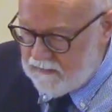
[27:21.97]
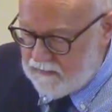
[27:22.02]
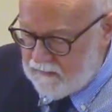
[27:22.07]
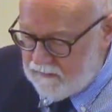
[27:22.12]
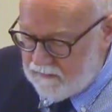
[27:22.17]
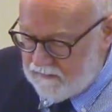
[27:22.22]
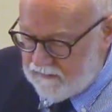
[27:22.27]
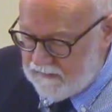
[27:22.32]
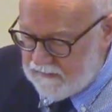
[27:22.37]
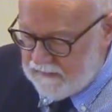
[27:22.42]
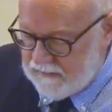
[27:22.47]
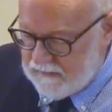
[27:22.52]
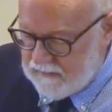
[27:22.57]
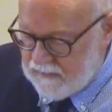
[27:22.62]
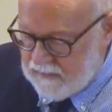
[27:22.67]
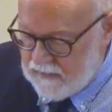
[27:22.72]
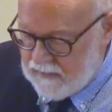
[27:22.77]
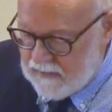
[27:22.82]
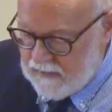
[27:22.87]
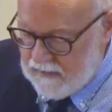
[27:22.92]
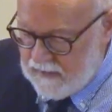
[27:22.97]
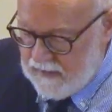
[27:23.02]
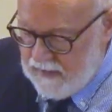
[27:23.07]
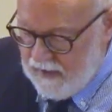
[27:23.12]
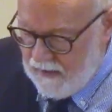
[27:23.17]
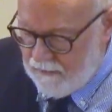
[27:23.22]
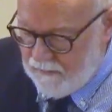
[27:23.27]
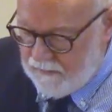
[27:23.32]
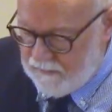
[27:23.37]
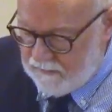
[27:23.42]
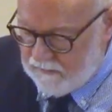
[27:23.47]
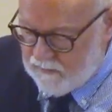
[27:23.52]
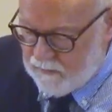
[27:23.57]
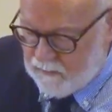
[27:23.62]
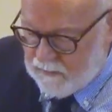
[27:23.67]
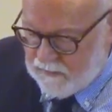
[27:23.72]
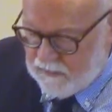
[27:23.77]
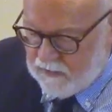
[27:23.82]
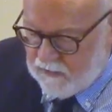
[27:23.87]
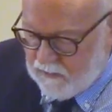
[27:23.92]
you see how this
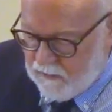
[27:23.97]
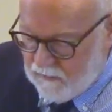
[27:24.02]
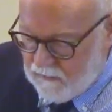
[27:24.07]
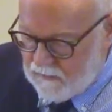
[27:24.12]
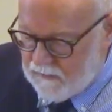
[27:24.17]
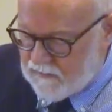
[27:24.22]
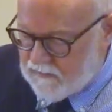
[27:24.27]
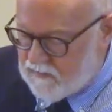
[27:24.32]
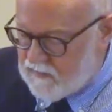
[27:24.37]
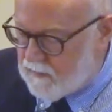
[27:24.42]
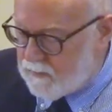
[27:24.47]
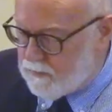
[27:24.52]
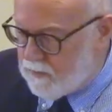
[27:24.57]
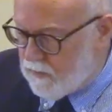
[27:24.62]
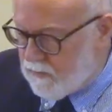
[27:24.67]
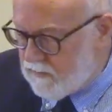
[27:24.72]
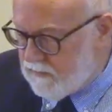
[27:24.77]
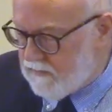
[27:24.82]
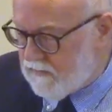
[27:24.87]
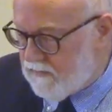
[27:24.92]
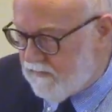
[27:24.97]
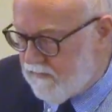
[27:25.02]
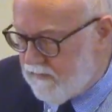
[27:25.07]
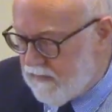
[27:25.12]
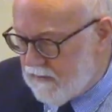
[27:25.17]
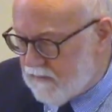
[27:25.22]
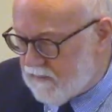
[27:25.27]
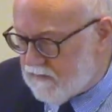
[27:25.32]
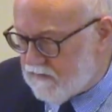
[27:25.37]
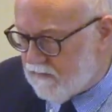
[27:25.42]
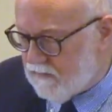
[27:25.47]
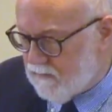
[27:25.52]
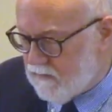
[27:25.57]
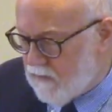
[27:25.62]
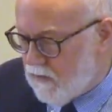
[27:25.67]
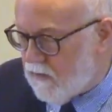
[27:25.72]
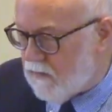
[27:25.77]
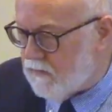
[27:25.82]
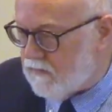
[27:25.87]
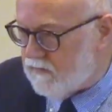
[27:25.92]
would encourage the perseverance of
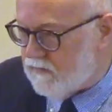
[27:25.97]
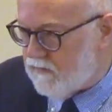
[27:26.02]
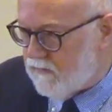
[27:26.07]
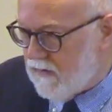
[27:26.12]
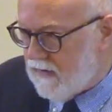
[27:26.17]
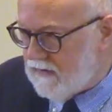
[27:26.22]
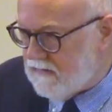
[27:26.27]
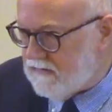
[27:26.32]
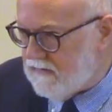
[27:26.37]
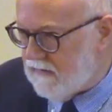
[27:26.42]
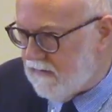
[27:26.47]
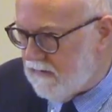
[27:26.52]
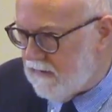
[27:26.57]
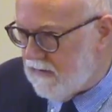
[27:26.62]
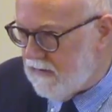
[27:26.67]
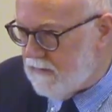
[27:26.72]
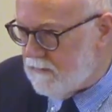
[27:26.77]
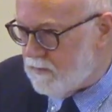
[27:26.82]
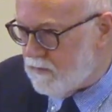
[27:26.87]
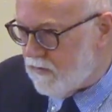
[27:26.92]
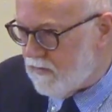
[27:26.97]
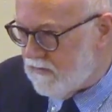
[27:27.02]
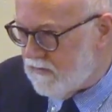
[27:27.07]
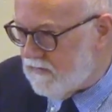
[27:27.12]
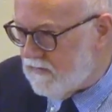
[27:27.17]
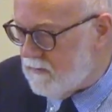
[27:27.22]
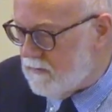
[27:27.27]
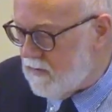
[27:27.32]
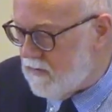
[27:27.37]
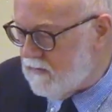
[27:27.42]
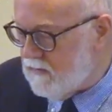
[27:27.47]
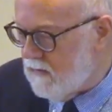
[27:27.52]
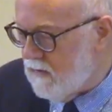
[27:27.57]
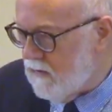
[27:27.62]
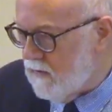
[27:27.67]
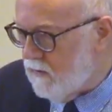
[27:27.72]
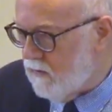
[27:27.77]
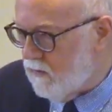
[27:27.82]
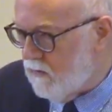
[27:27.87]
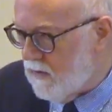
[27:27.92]
those facing imprisonment,
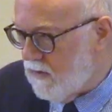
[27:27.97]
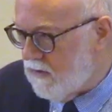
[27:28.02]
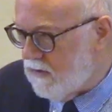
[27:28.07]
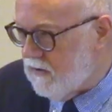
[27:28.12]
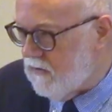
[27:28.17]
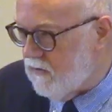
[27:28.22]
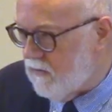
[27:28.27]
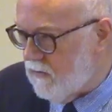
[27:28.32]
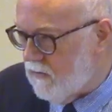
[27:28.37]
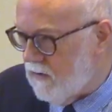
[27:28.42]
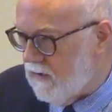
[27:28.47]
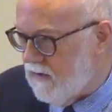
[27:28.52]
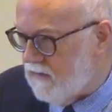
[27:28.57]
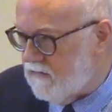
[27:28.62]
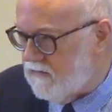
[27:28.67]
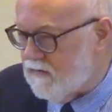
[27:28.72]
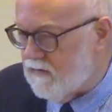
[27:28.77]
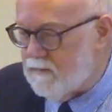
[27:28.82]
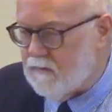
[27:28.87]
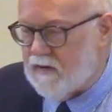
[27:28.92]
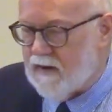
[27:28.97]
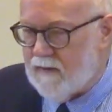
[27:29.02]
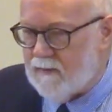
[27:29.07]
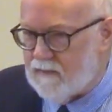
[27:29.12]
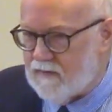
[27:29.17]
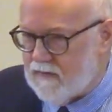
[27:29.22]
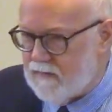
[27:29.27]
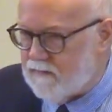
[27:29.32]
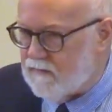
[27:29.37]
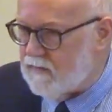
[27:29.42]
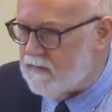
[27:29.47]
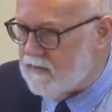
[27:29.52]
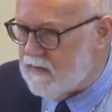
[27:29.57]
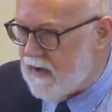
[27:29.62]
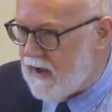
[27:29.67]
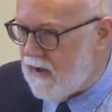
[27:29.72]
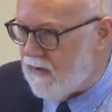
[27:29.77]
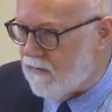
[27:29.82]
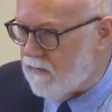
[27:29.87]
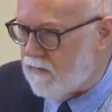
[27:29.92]
ridicule, and sometimes even
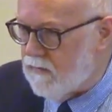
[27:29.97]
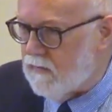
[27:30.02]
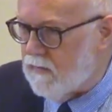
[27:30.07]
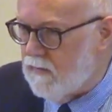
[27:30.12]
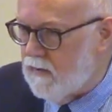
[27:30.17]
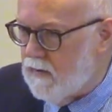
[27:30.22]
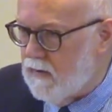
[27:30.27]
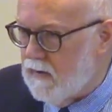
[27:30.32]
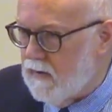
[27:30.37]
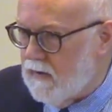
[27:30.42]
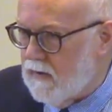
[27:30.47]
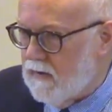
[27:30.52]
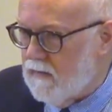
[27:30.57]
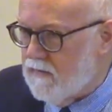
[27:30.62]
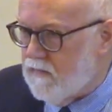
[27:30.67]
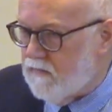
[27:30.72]
death? the